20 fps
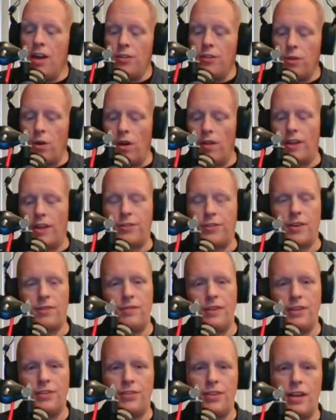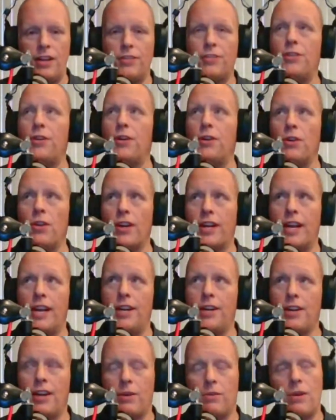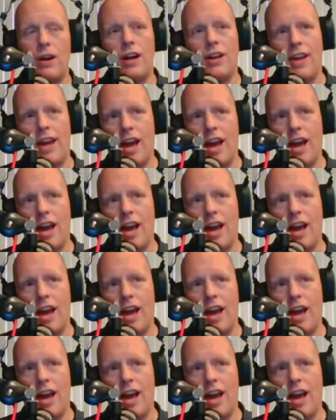So all that stuff needs done. So you're looking at it, you're like, well,